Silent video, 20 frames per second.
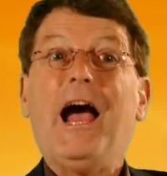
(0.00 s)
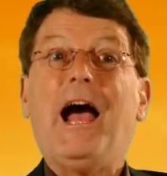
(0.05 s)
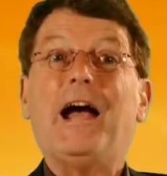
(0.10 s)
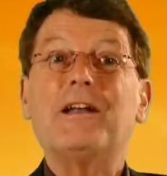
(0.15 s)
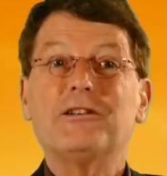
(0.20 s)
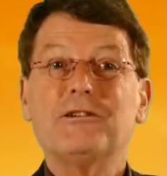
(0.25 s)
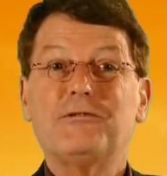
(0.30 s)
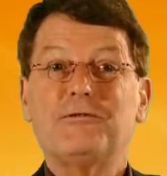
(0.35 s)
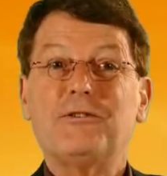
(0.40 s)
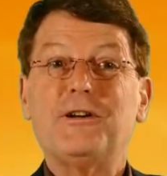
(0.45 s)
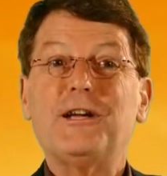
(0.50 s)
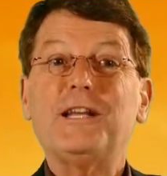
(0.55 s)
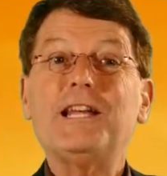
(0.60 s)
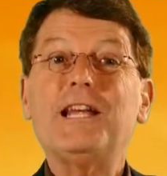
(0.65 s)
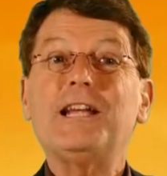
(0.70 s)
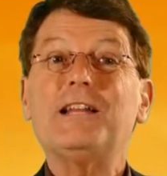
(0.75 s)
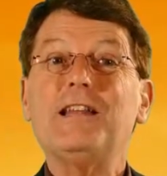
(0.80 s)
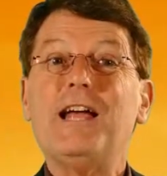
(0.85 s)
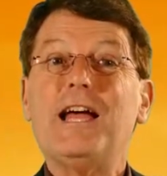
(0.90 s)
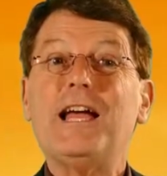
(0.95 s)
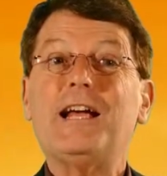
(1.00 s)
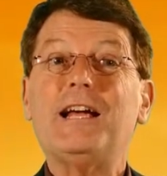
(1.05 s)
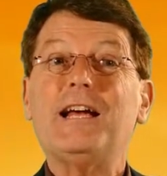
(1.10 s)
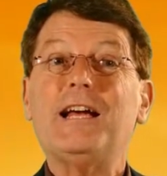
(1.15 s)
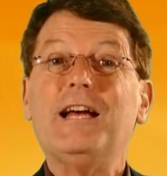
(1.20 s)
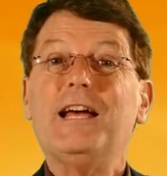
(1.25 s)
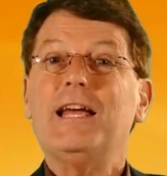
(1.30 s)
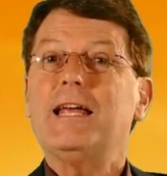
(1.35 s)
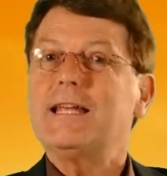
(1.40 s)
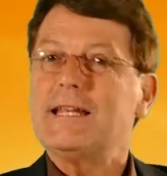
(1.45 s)
And you're feeling
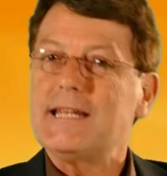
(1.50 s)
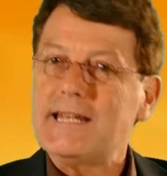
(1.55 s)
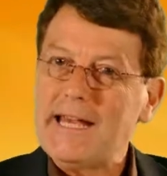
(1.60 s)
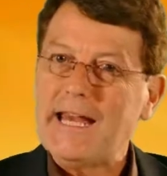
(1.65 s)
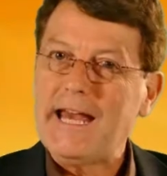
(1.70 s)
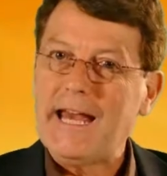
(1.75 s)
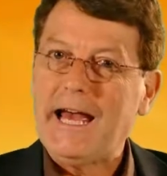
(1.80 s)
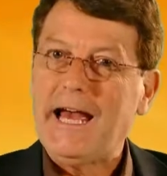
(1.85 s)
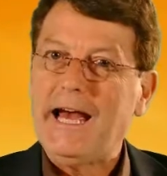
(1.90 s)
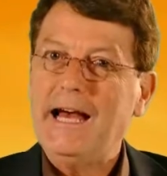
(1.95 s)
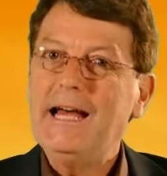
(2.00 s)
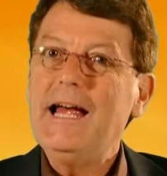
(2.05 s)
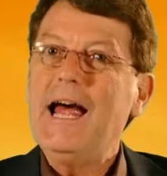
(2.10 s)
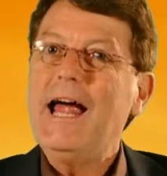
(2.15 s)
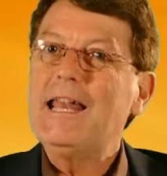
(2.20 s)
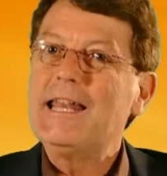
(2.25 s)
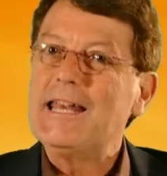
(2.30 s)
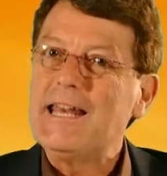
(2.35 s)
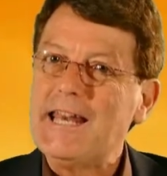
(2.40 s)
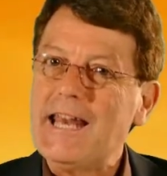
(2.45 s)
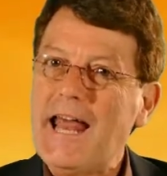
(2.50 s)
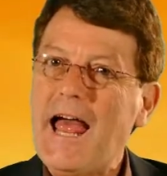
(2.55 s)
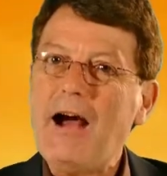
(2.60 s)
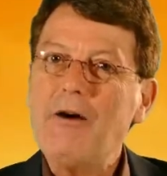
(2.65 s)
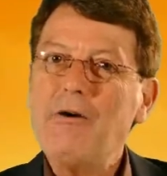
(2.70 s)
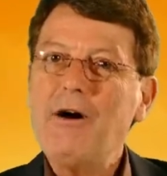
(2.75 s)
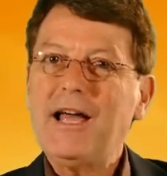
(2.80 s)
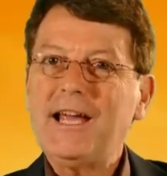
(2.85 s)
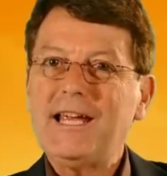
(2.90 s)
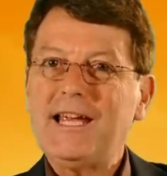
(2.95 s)
like, yeah,
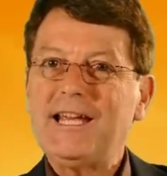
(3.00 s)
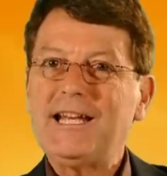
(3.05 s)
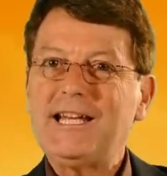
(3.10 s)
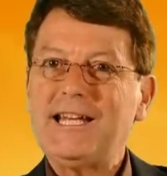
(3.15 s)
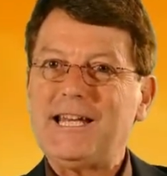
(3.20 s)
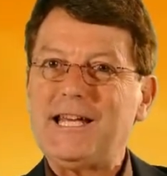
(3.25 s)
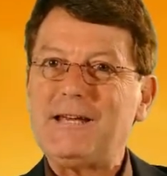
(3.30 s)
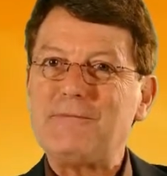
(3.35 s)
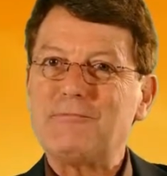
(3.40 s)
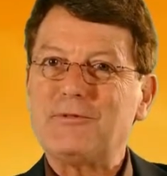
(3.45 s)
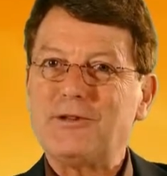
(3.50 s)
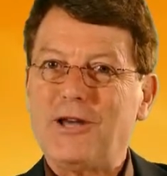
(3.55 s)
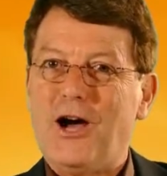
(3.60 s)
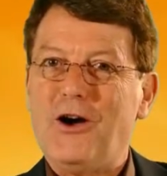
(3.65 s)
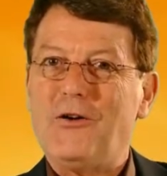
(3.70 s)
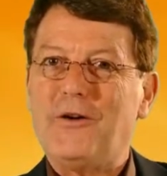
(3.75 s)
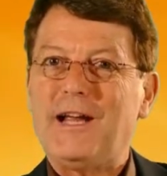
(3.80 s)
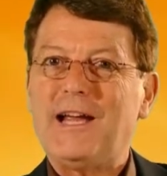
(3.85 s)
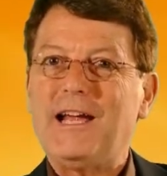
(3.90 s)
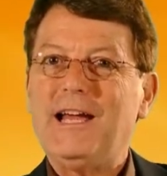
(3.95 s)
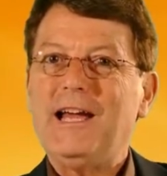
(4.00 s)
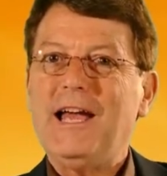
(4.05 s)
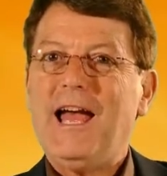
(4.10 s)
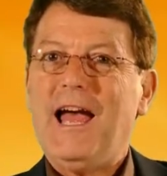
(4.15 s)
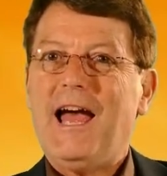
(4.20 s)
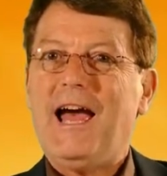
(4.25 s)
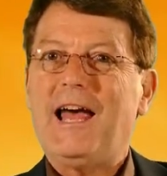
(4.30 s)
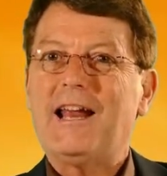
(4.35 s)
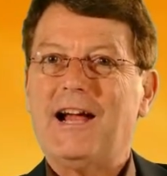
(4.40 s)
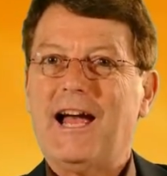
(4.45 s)
now I can keep going
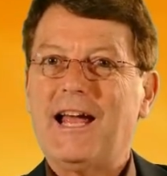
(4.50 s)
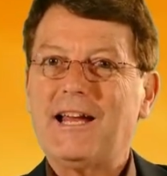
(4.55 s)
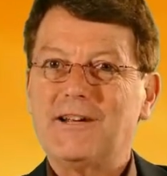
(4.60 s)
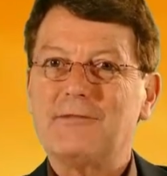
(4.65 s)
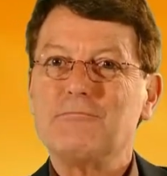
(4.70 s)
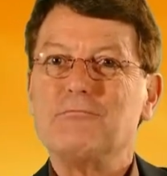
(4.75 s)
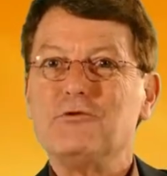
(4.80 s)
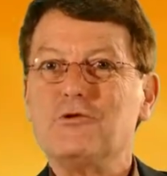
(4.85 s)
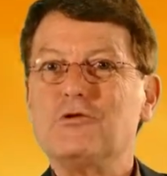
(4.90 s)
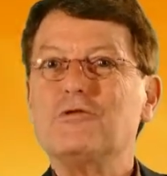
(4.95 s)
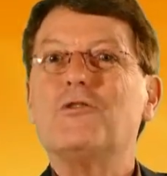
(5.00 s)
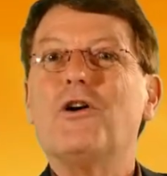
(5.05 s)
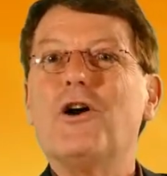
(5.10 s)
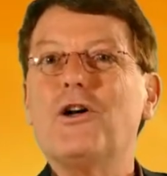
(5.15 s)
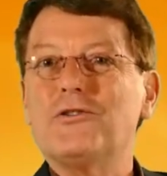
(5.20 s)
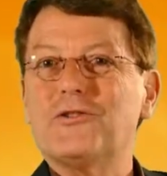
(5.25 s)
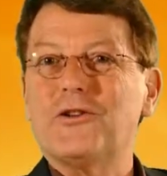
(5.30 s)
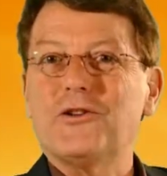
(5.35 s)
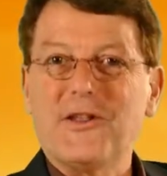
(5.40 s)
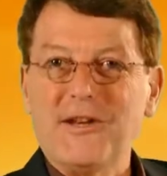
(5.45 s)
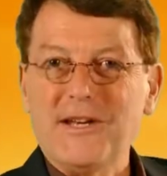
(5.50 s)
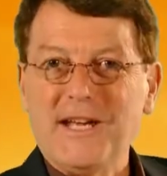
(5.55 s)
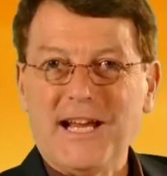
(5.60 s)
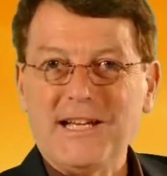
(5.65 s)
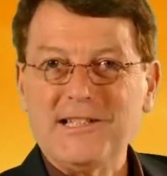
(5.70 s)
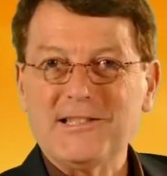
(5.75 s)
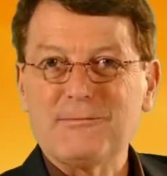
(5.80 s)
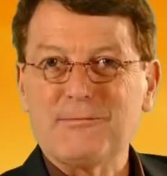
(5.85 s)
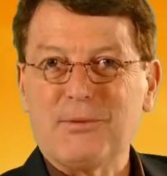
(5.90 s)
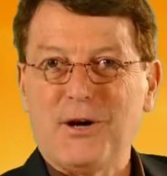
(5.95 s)
and I can move on to the
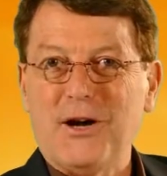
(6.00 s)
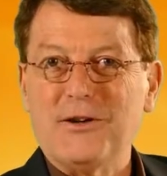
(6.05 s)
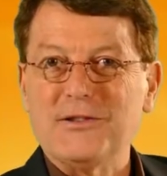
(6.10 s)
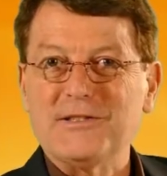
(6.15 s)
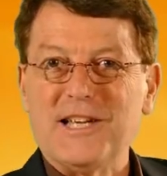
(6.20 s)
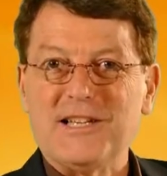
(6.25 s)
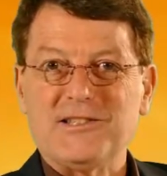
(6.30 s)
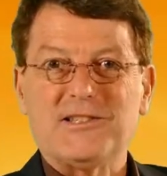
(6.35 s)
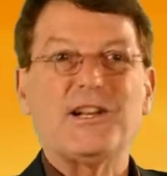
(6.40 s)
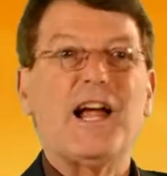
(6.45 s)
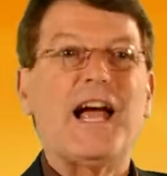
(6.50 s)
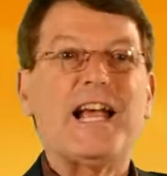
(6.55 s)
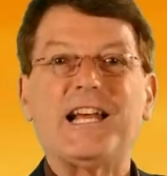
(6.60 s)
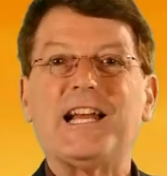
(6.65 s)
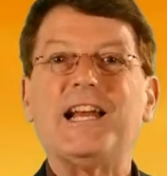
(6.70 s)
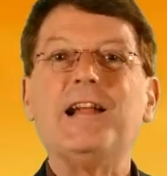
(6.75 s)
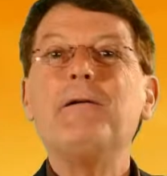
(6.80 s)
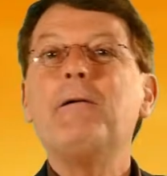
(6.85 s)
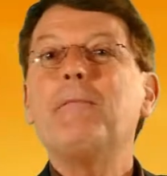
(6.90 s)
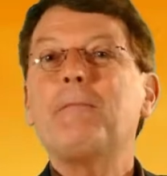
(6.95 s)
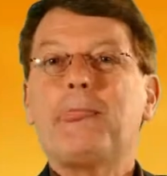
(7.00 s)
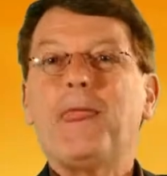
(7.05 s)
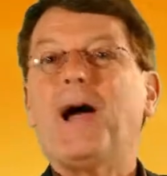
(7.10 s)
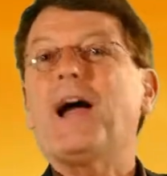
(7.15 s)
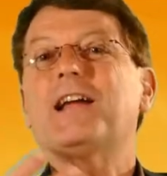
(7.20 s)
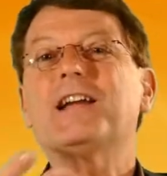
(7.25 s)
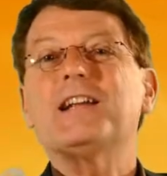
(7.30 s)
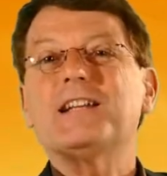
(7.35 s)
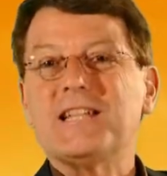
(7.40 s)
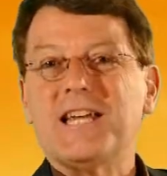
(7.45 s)
next process. And I
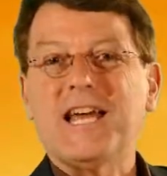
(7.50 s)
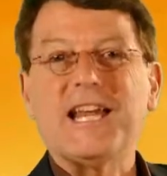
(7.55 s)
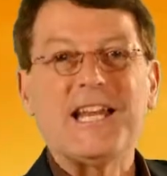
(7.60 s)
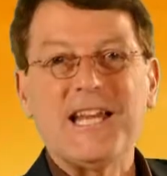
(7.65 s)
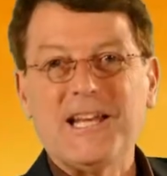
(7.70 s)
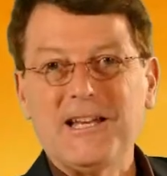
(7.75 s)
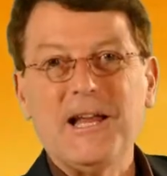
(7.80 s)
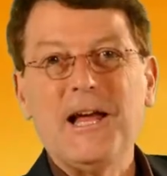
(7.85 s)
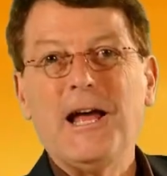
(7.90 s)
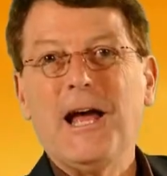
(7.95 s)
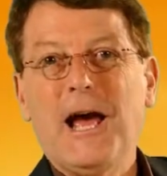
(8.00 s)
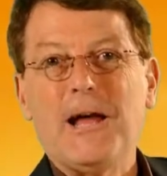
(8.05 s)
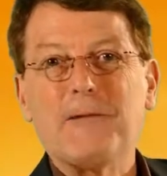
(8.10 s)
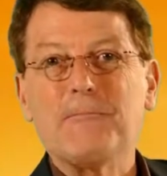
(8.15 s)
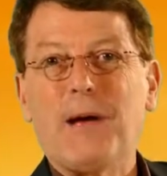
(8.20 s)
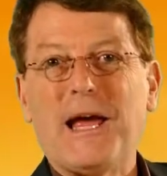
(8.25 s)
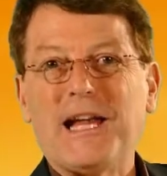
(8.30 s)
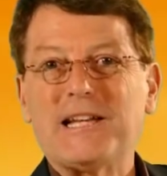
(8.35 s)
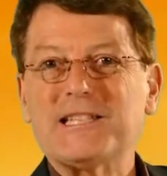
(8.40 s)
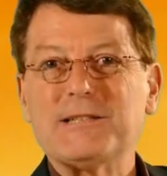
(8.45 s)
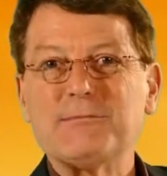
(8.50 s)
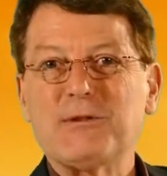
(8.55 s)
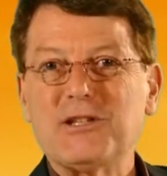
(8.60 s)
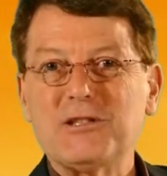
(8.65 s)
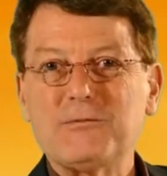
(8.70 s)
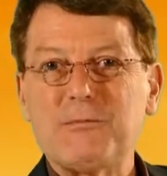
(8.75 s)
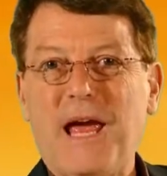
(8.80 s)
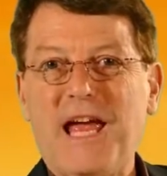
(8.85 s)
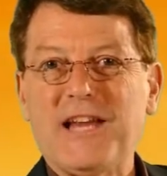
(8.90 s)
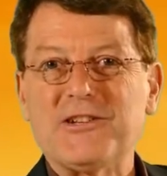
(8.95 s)
can get in and make some
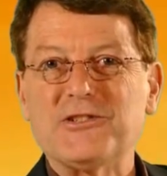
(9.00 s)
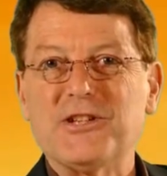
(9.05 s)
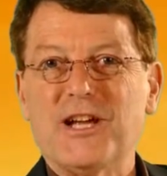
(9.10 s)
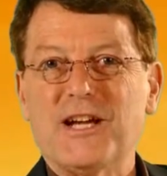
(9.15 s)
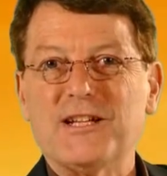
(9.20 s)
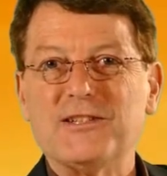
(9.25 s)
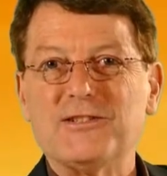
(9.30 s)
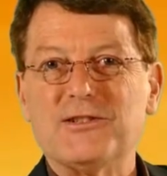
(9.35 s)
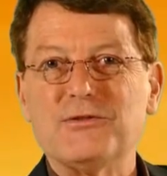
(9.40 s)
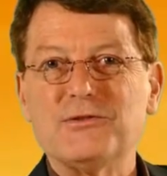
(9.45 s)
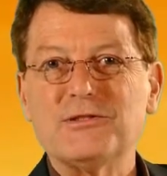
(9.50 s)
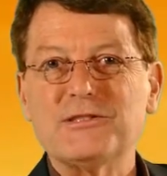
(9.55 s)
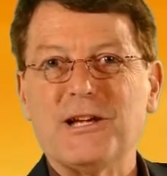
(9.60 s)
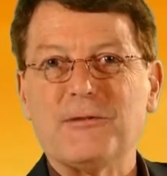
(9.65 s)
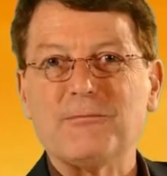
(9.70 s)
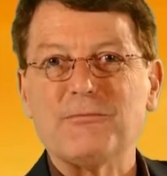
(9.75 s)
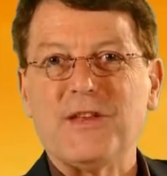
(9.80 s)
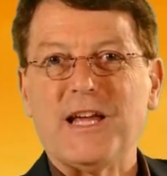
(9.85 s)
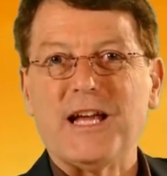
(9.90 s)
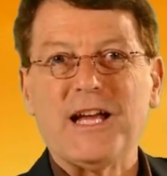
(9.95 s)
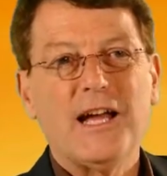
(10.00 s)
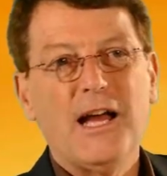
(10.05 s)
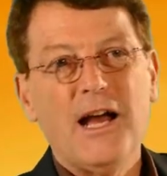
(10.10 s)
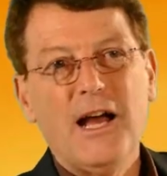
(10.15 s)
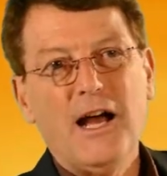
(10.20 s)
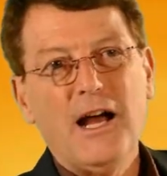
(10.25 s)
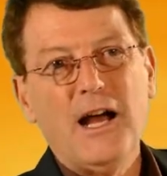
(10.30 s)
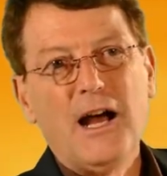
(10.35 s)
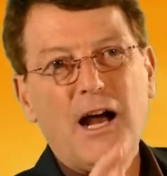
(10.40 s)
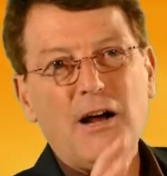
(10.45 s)
expansion. I can do something.
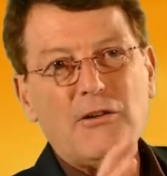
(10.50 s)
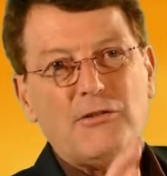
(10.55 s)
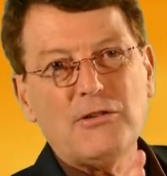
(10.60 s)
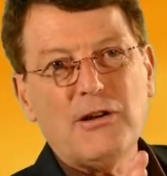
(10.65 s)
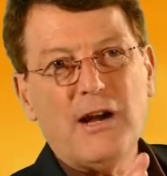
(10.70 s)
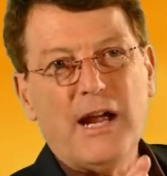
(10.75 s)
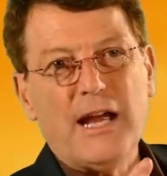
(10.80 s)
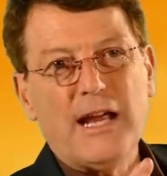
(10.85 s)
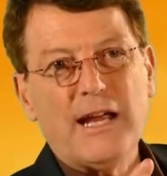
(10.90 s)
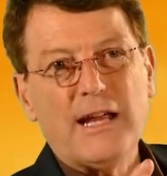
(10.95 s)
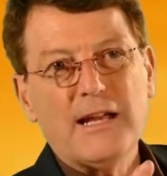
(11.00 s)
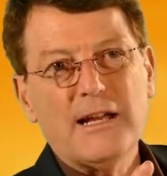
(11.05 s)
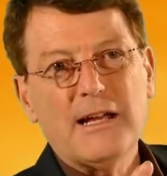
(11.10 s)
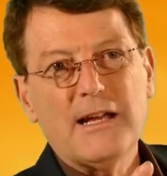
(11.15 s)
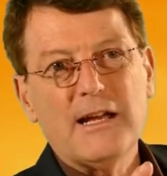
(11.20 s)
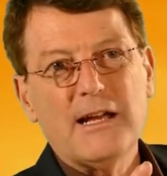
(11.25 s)
Okay.